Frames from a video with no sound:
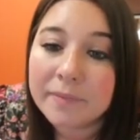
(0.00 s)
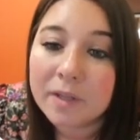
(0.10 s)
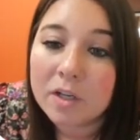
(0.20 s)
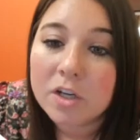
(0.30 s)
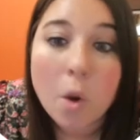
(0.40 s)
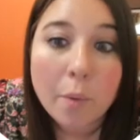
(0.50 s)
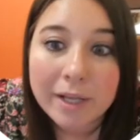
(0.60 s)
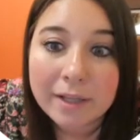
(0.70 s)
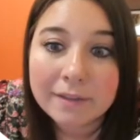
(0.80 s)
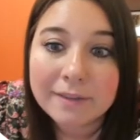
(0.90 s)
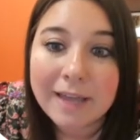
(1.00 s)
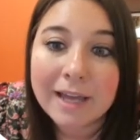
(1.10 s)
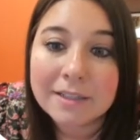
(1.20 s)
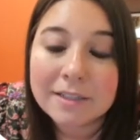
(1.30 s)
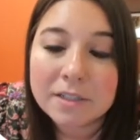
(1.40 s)
knowing
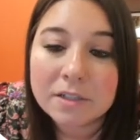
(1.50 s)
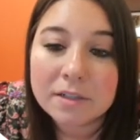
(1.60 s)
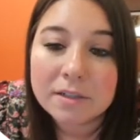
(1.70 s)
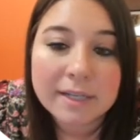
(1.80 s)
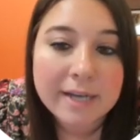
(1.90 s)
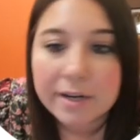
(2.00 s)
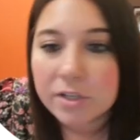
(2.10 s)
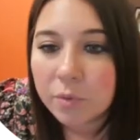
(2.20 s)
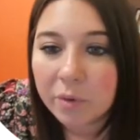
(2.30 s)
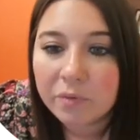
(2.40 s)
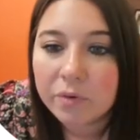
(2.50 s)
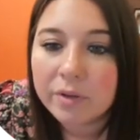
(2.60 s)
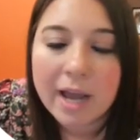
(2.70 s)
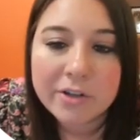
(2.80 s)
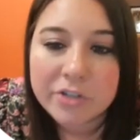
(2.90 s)
that the dentist you work for,
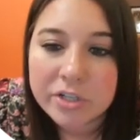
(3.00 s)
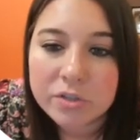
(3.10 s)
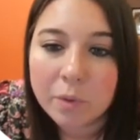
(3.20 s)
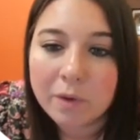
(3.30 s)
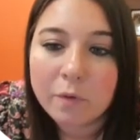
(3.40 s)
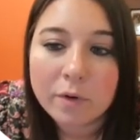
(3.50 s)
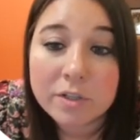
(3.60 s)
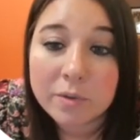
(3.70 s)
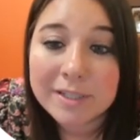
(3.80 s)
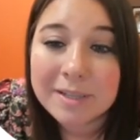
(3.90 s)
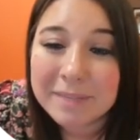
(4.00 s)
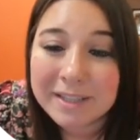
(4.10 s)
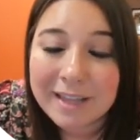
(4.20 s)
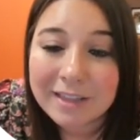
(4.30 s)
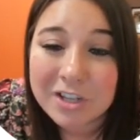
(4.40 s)
the hygienist you work for is doing
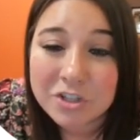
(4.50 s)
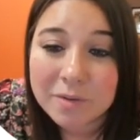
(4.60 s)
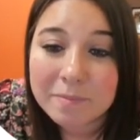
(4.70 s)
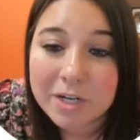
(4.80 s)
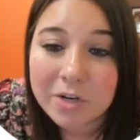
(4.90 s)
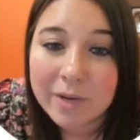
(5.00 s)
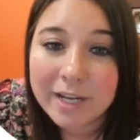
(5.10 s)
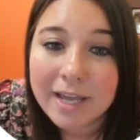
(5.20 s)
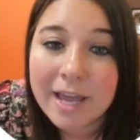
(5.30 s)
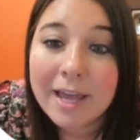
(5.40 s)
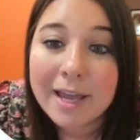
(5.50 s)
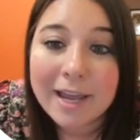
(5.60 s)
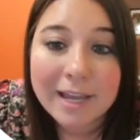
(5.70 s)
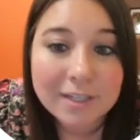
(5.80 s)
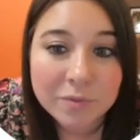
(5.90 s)
something that they shouldn't be doing
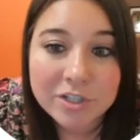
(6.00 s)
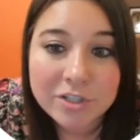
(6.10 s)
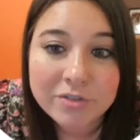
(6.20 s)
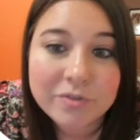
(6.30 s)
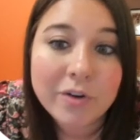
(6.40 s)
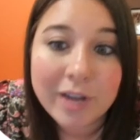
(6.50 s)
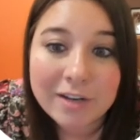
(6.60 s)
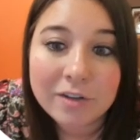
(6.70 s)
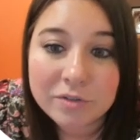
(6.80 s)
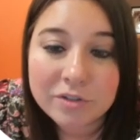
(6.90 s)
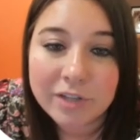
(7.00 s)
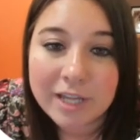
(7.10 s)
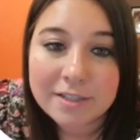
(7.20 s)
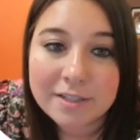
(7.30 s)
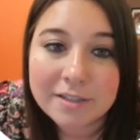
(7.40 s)
is a reason you can lose your
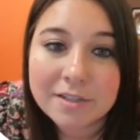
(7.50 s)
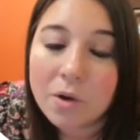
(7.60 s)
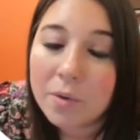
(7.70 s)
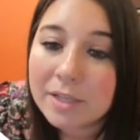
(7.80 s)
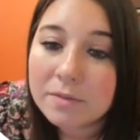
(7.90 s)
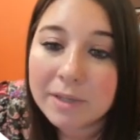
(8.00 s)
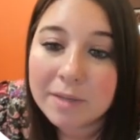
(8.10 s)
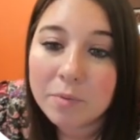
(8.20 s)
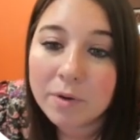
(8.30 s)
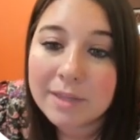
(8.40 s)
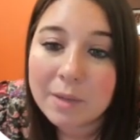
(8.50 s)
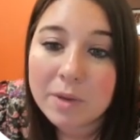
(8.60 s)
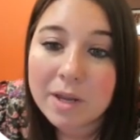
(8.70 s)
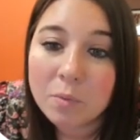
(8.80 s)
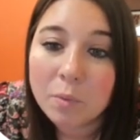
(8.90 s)
license. So it's really important that
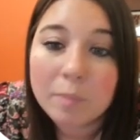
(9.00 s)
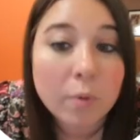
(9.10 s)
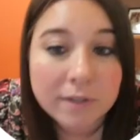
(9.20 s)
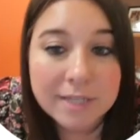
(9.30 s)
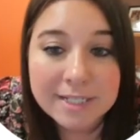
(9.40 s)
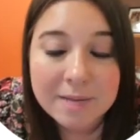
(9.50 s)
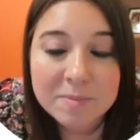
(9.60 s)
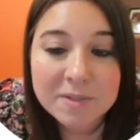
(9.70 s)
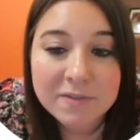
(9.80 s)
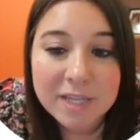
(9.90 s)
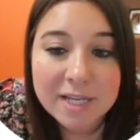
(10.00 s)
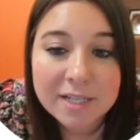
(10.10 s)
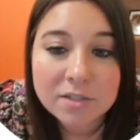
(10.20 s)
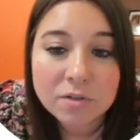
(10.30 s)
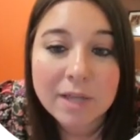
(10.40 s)
we report these types of
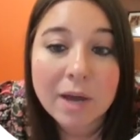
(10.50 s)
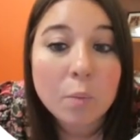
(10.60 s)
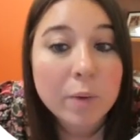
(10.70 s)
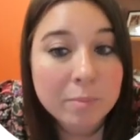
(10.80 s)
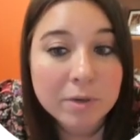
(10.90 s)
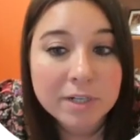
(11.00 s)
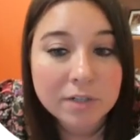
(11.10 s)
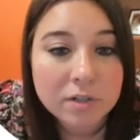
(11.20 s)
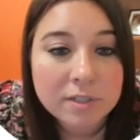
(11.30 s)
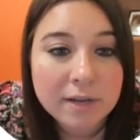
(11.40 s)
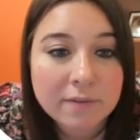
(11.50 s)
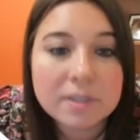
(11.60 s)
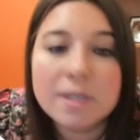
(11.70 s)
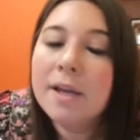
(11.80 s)
things so that we protect ourselves.